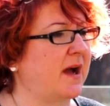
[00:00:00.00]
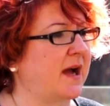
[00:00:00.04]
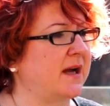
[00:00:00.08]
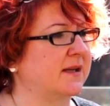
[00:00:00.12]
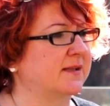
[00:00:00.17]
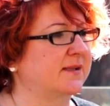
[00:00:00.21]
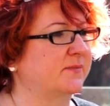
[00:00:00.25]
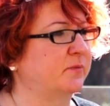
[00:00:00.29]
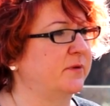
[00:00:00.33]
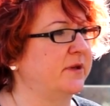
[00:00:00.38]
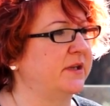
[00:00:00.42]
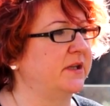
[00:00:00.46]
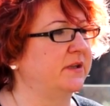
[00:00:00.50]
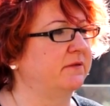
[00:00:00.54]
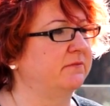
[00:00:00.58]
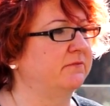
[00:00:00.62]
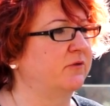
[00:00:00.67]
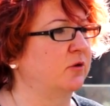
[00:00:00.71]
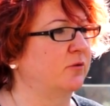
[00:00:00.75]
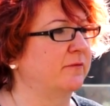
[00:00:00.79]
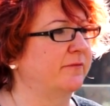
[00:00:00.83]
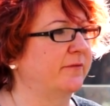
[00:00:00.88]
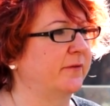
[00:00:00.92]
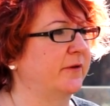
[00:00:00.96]
as we
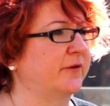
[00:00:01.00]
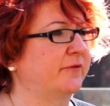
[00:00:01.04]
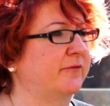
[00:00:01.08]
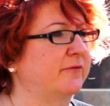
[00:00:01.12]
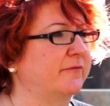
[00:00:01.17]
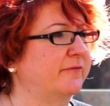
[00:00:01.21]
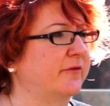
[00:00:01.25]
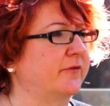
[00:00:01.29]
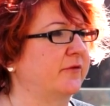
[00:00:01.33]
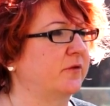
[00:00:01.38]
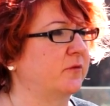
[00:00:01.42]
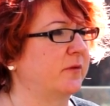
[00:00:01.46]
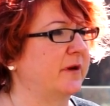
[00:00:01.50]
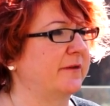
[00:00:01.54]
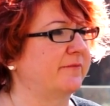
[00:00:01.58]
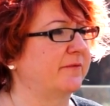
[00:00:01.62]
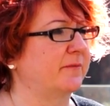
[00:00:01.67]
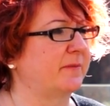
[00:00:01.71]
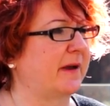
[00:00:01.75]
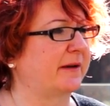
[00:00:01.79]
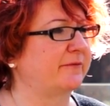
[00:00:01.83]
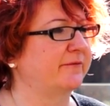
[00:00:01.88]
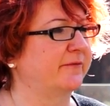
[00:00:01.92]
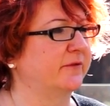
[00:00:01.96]
go further and further away
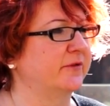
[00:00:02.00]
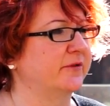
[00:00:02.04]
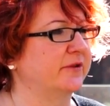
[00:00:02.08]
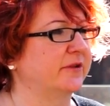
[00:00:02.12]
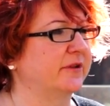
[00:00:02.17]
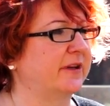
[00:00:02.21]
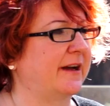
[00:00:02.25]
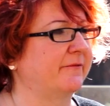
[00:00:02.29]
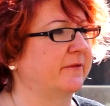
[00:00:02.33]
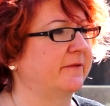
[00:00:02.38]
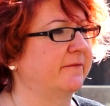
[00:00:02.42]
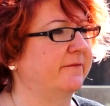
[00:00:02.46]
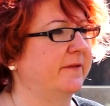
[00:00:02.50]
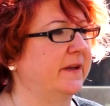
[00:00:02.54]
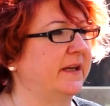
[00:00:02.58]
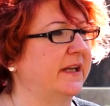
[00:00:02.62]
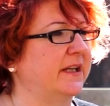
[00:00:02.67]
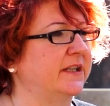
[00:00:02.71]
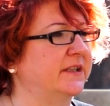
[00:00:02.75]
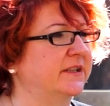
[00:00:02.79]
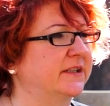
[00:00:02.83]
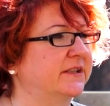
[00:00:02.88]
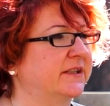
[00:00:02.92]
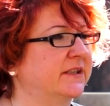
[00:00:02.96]
from that fund and haven't
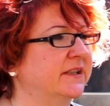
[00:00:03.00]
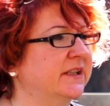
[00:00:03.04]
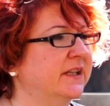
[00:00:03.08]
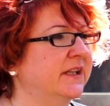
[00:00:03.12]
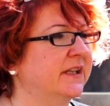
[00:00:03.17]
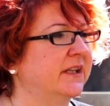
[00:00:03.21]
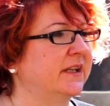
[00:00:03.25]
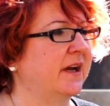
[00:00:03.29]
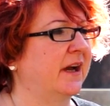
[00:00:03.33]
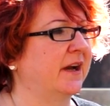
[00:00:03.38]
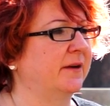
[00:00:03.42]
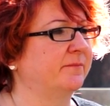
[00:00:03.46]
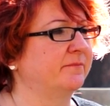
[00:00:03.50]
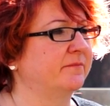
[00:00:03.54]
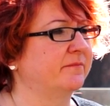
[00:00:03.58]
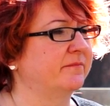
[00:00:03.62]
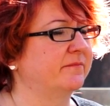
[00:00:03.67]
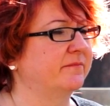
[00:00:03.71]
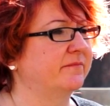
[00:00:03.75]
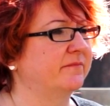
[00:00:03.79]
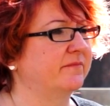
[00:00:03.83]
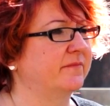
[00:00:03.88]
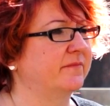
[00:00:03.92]
finished. Um,